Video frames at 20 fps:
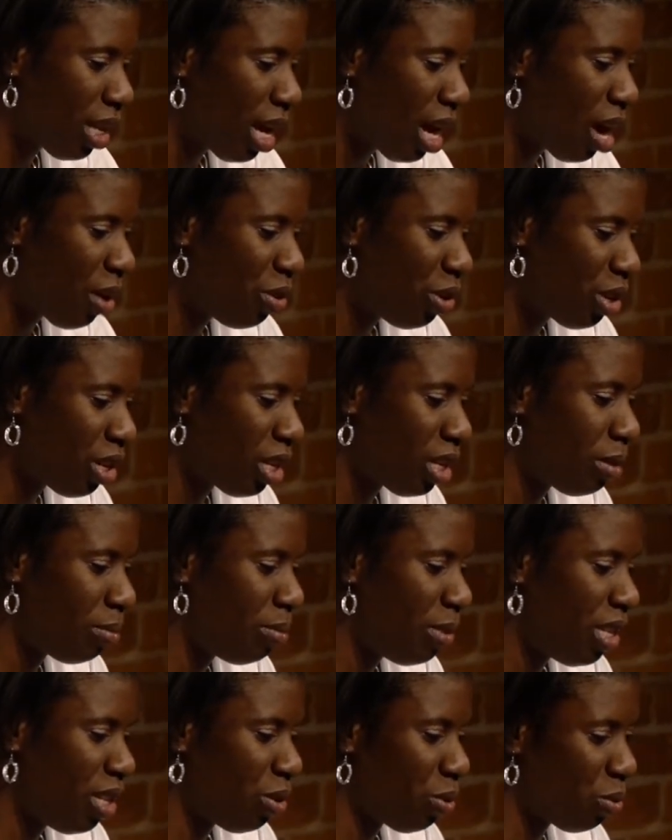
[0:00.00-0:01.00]
how you can
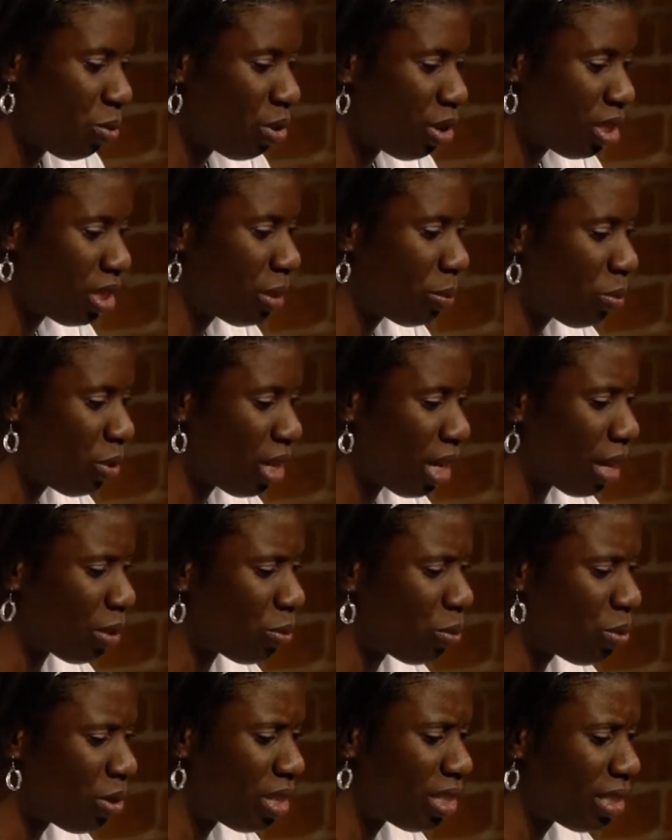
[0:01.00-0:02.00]
be in one spot at
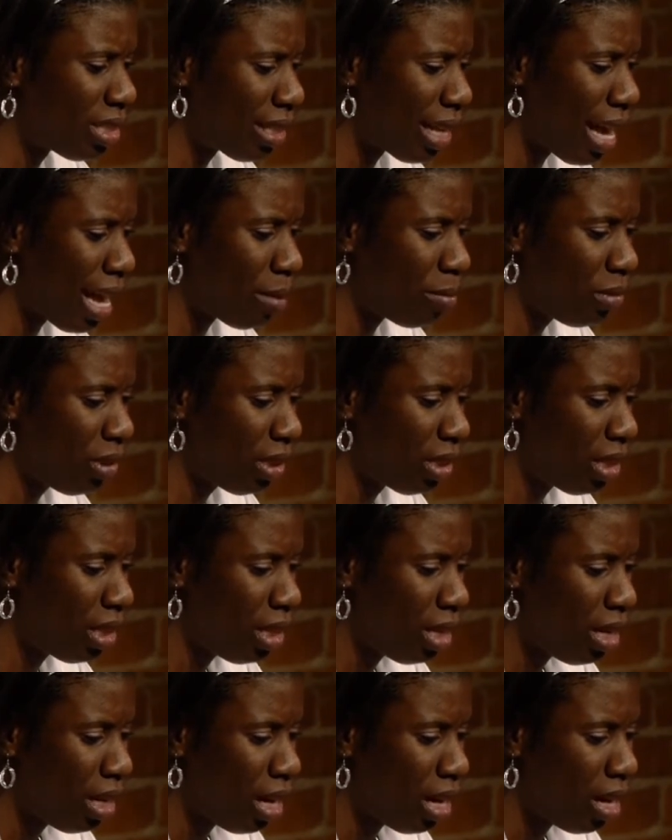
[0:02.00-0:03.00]
one time
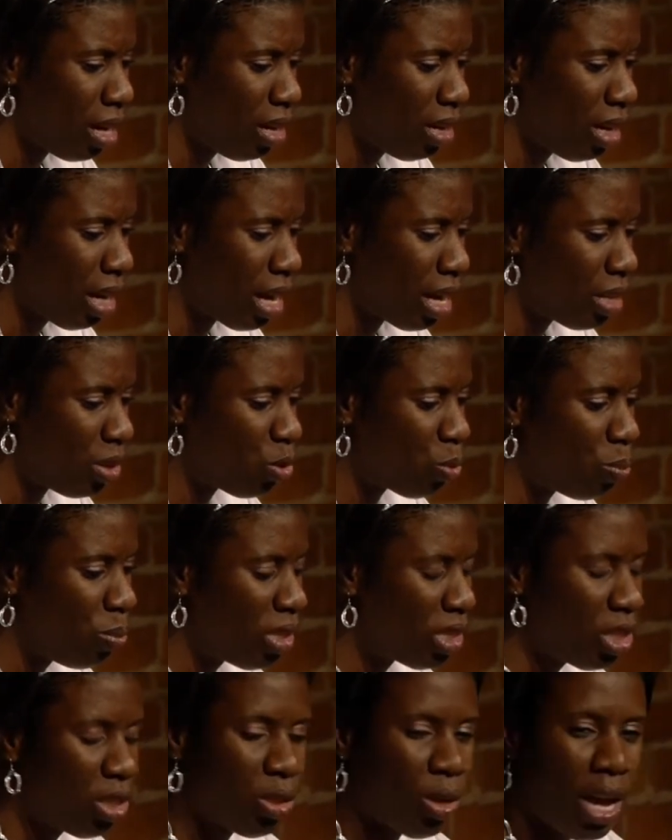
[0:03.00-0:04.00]
and you
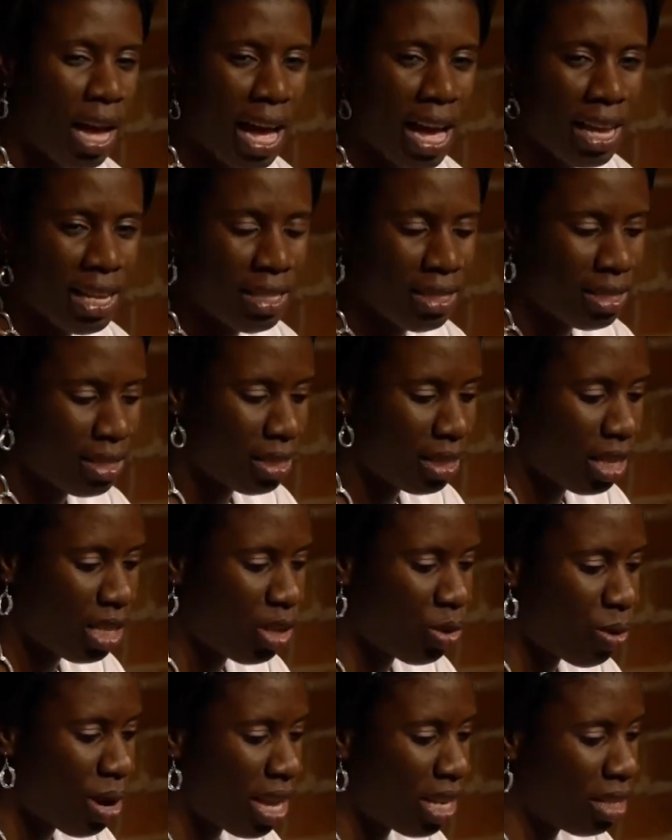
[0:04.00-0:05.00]
beat your eyes and
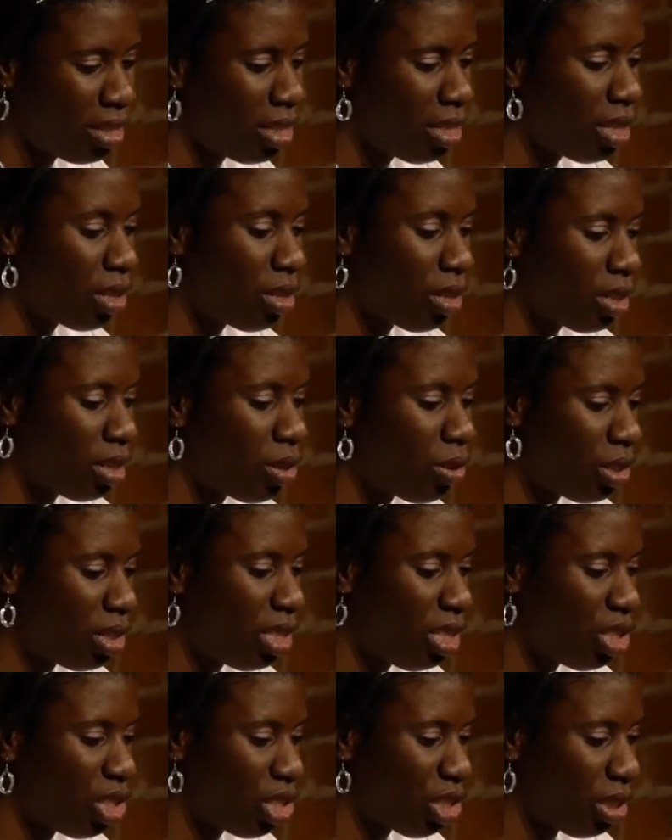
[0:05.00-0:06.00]
you are in another
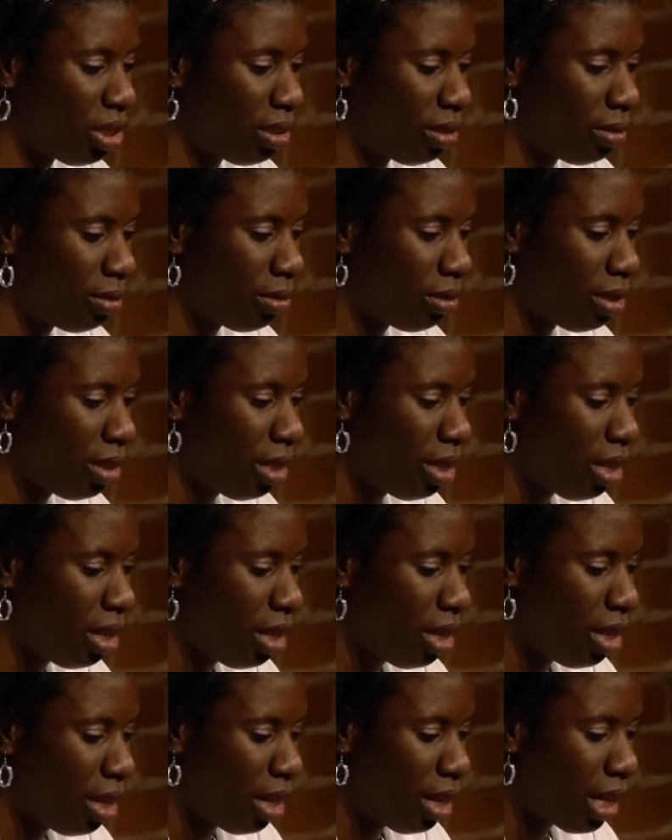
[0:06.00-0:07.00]
condition.
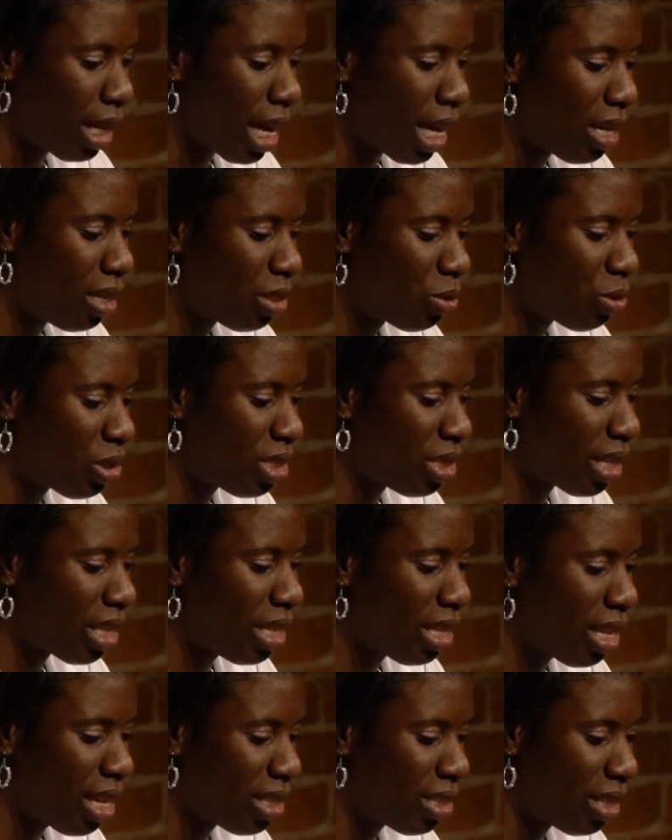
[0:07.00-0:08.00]
And it was
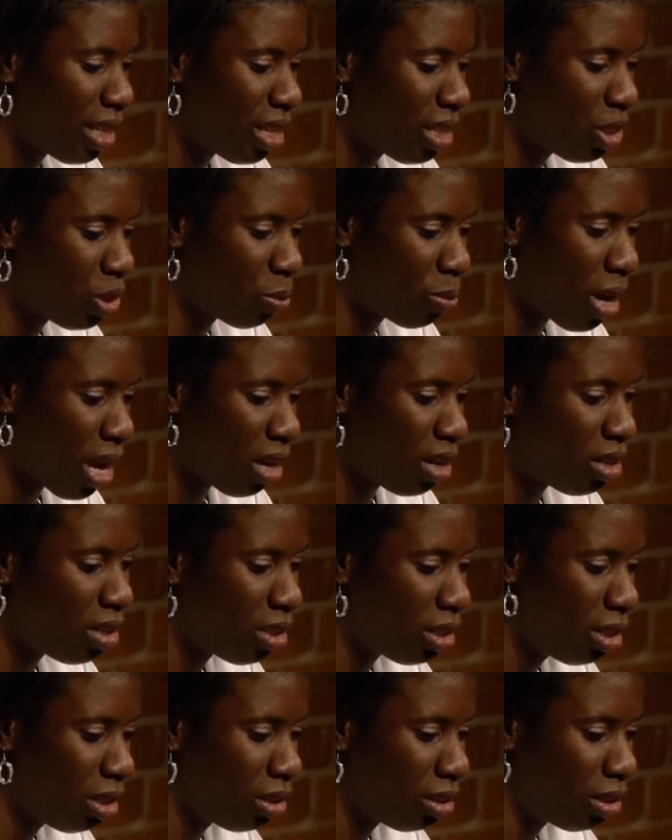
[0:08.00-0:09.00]
dedicated to my
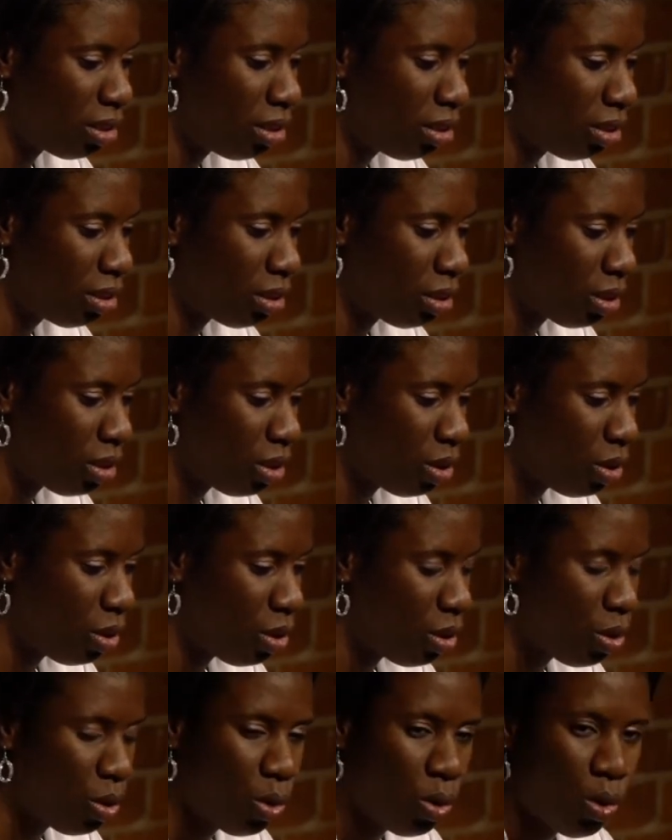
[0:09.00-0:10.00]
uncle
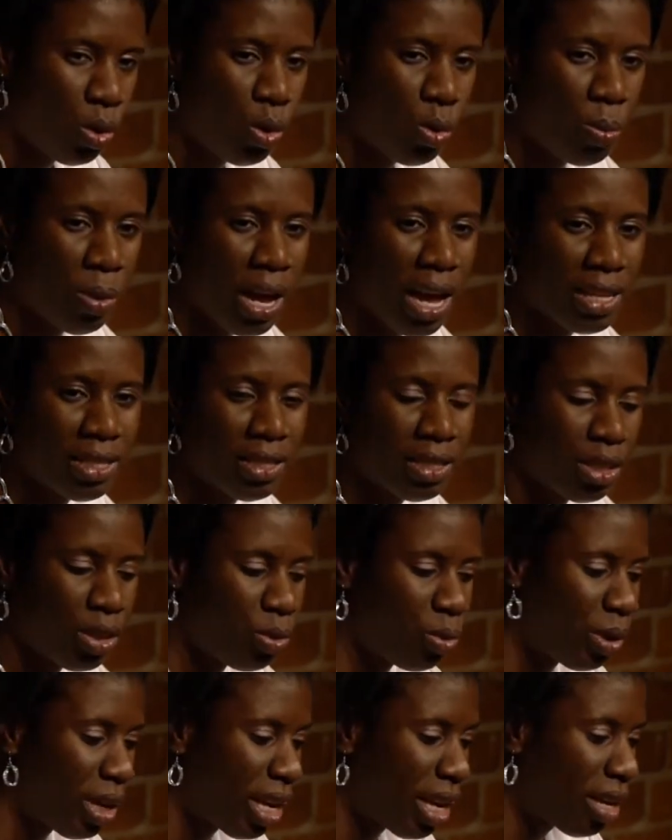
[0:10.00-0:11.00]
who passed
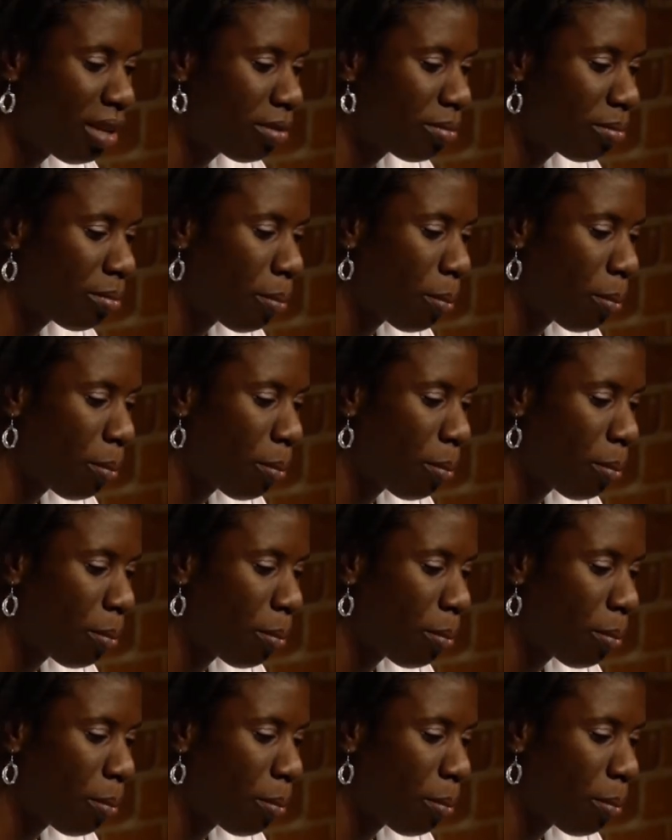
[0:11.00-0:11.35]
away